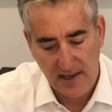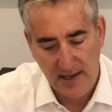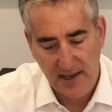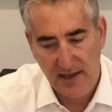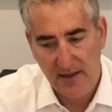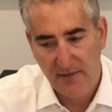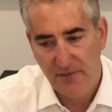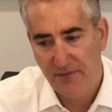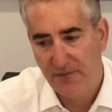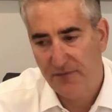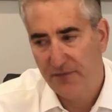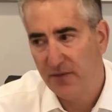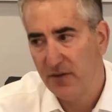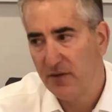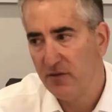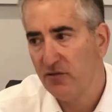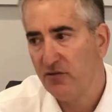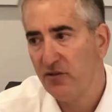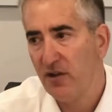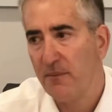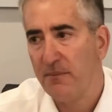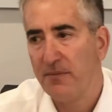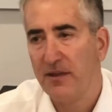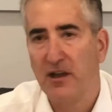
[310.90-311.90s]
If
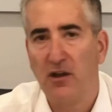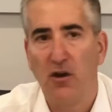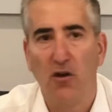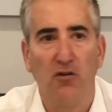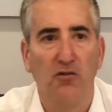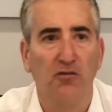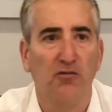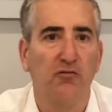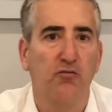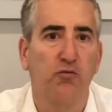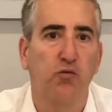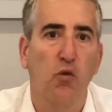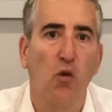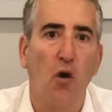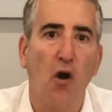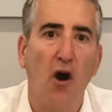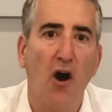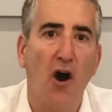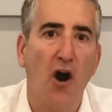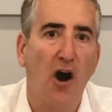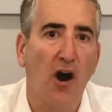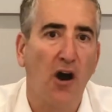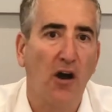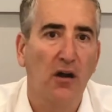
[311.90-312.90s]
something goes
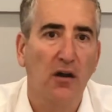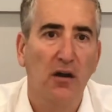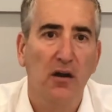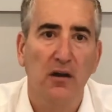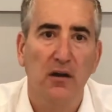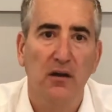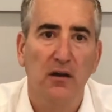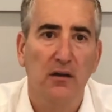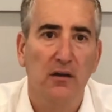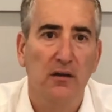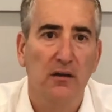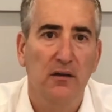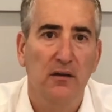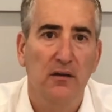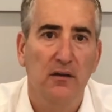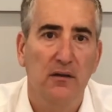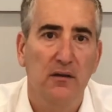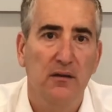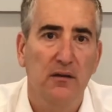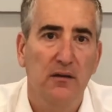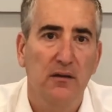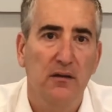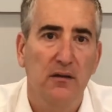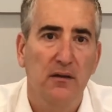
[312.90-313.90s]
wrong,
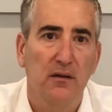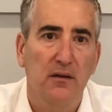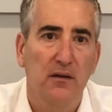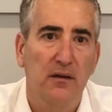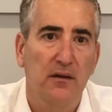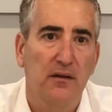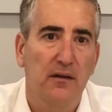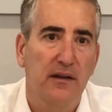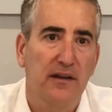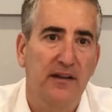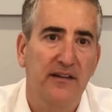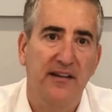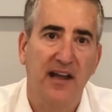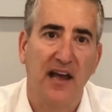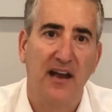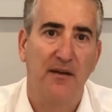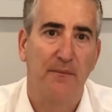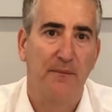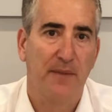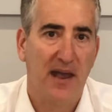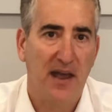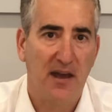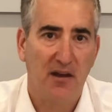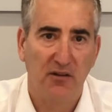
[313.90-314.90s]
is out
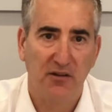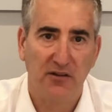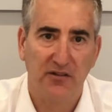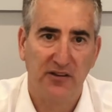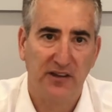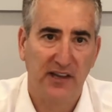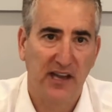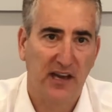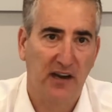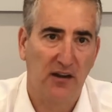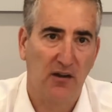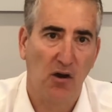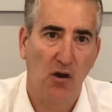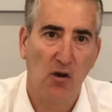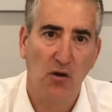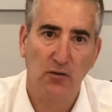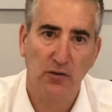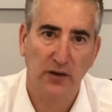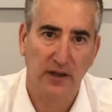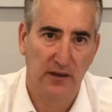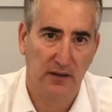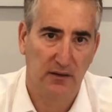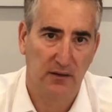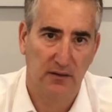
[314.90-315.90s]
of balance, you got to
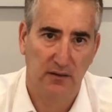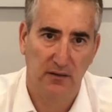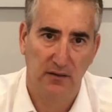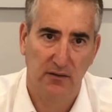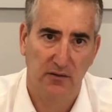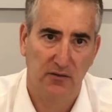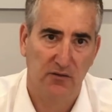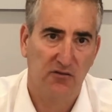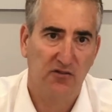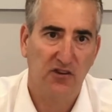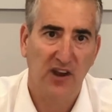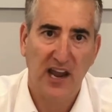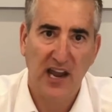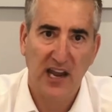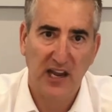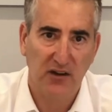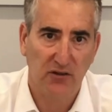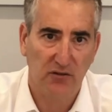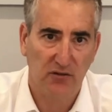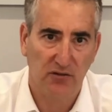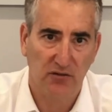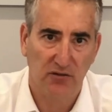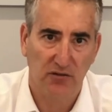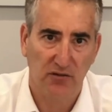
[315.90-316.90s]
own it.
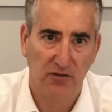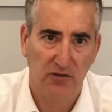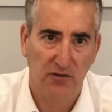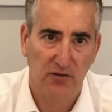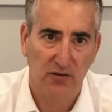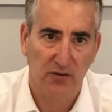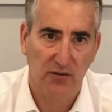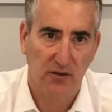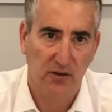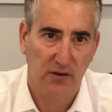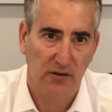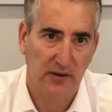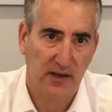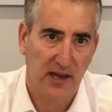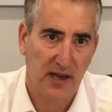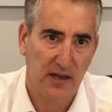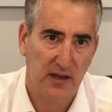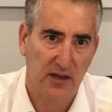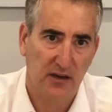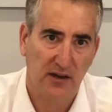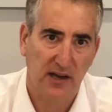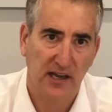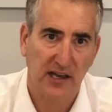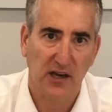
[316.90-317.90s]
Change. Okay,
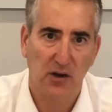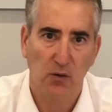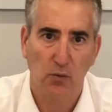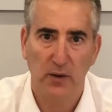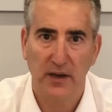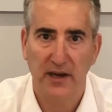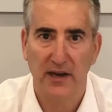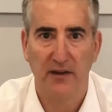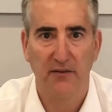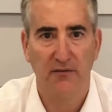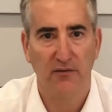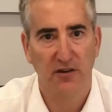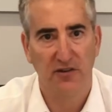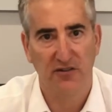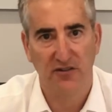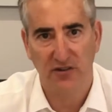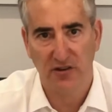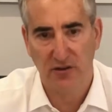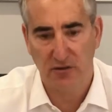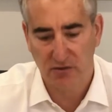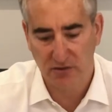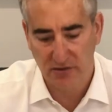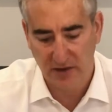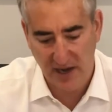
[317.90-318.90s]
you're not going to win every
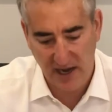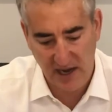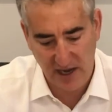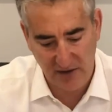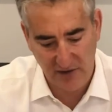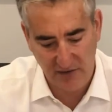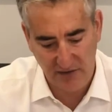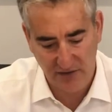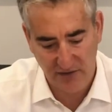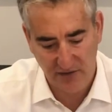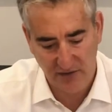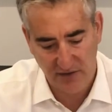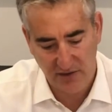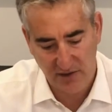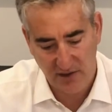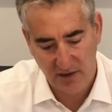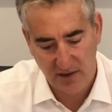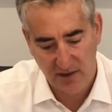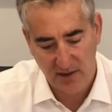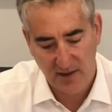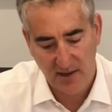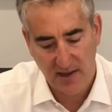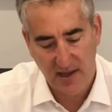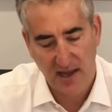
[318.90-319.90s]
single case.
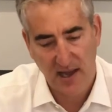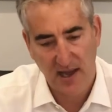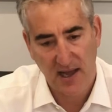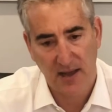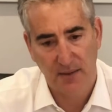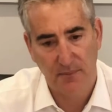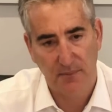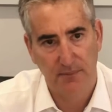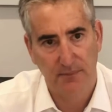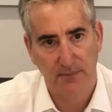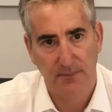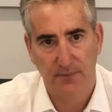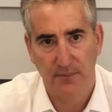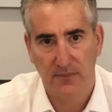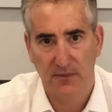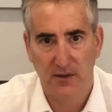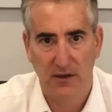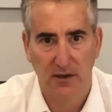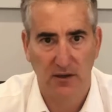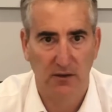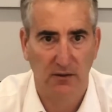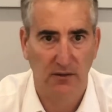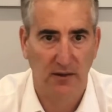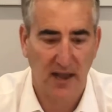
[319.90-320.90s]

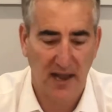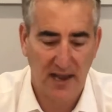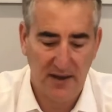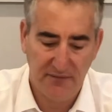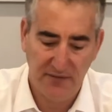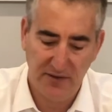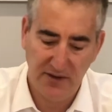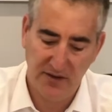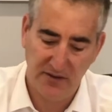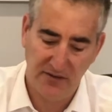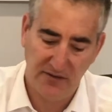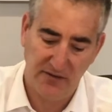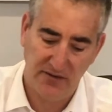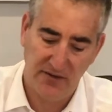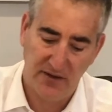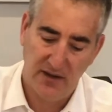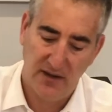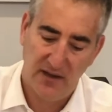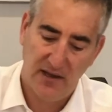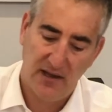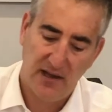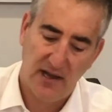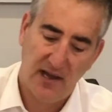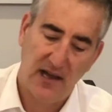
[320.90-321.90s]
Life is
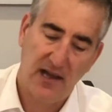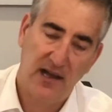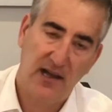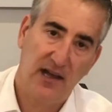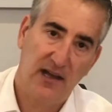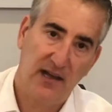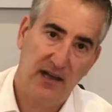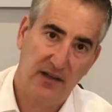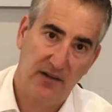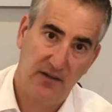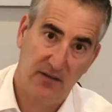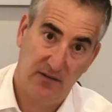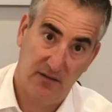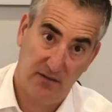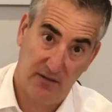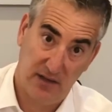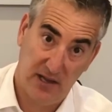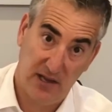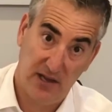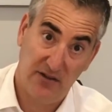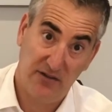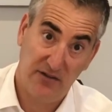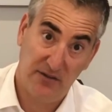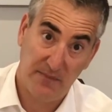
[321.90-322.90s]

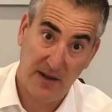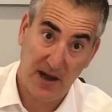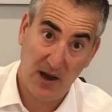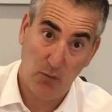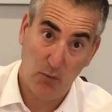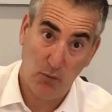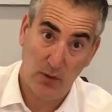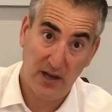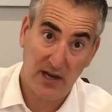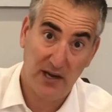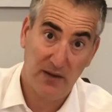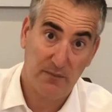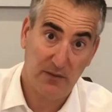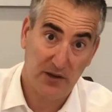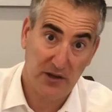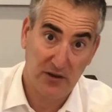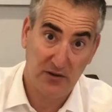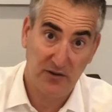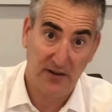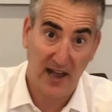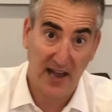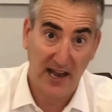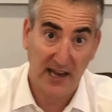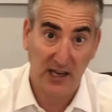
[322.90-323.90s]
about winning, but
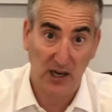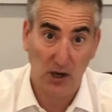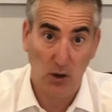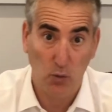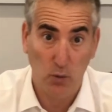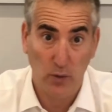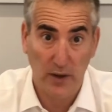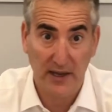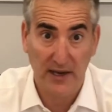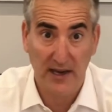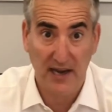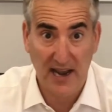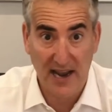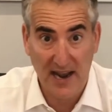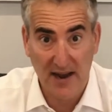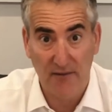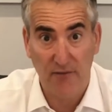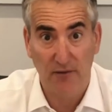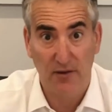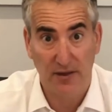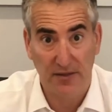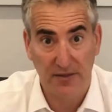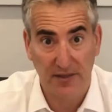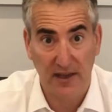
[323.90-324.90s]
you're not going to win
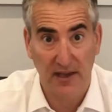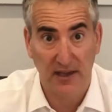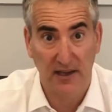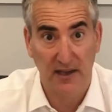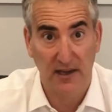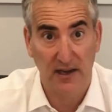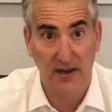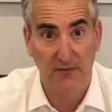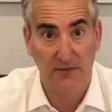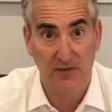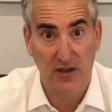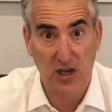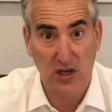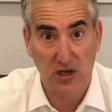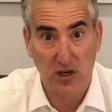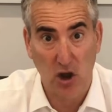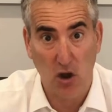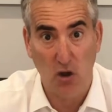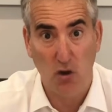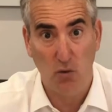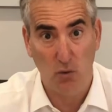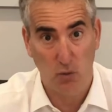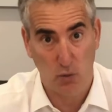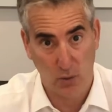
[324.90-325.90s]
everything. And if you
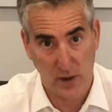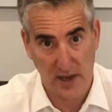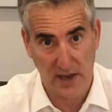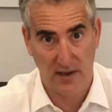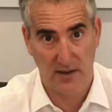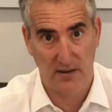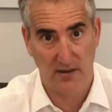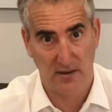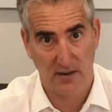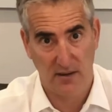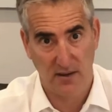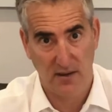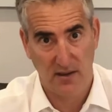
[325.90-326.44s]
don't win,